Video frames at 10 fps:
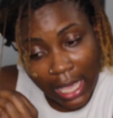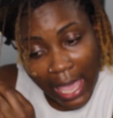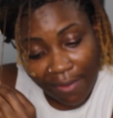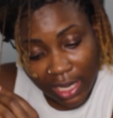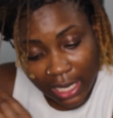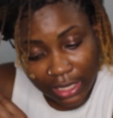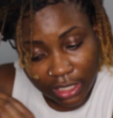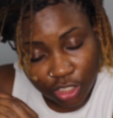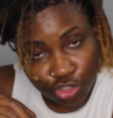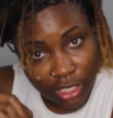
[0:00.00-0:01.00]
I haven't had
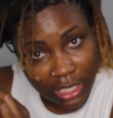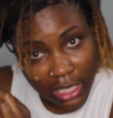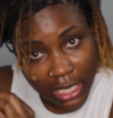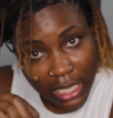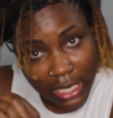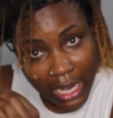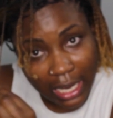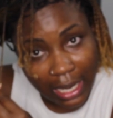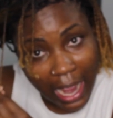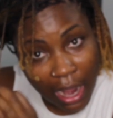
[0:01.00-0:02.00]
anything to drink in
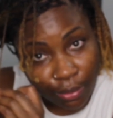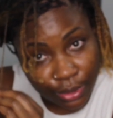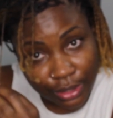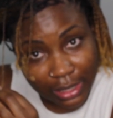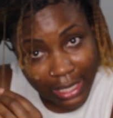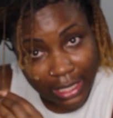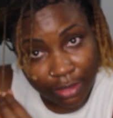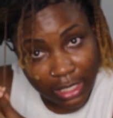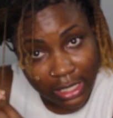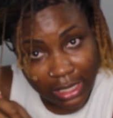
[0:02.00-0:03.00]
hours. Like
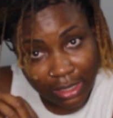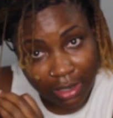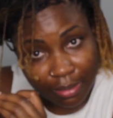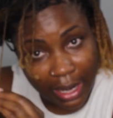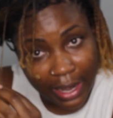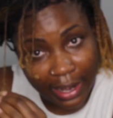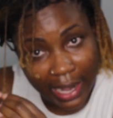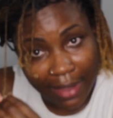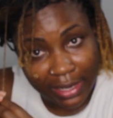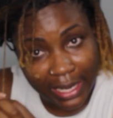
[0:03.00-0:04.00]
literally since I started my hair, I
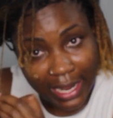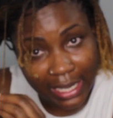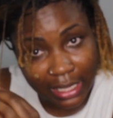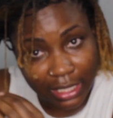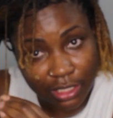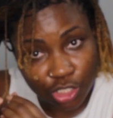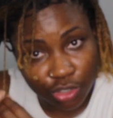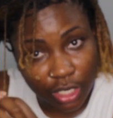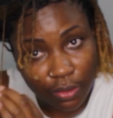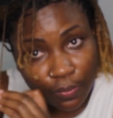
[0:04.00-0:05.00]
haven't had anything to
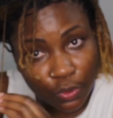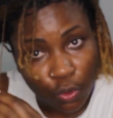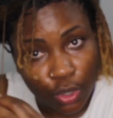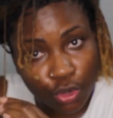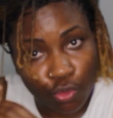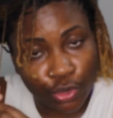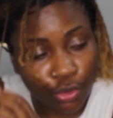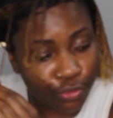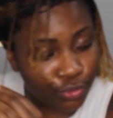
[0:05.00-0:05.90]
drink or no real